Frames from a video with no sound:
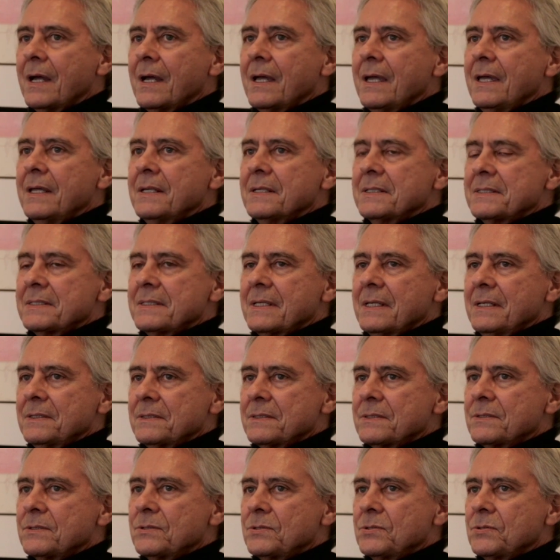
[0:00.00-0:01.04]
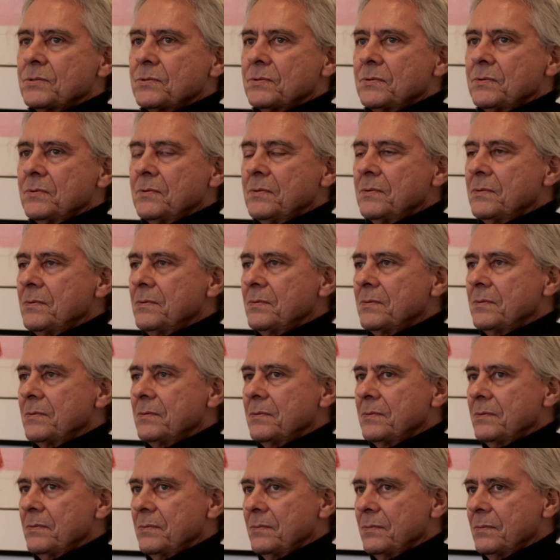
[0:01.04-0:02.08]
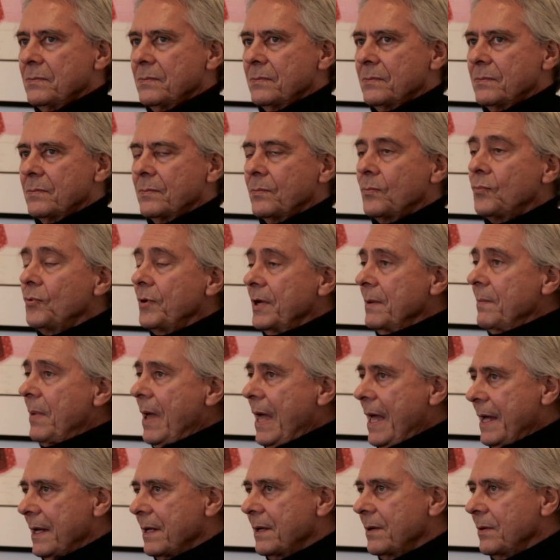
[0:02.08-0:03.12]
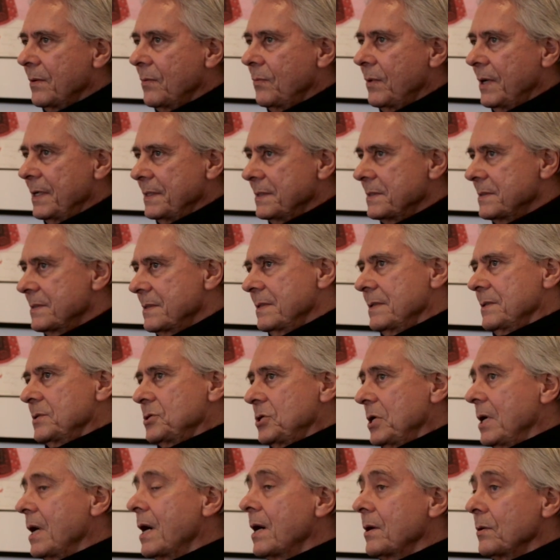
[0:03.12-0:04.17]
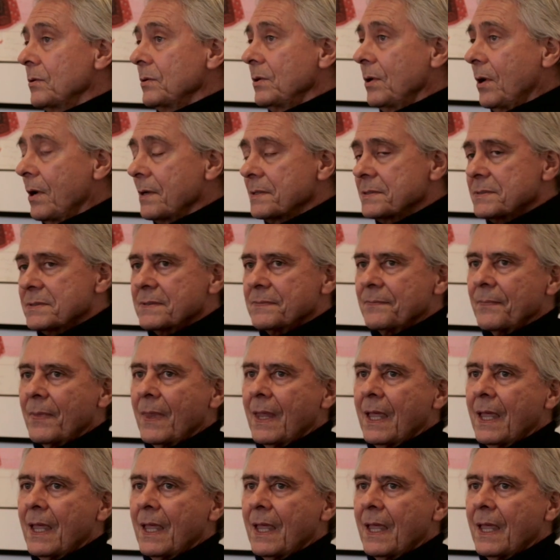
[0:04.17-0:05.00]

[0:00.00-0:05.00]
in a sense to bring back what Chicago lost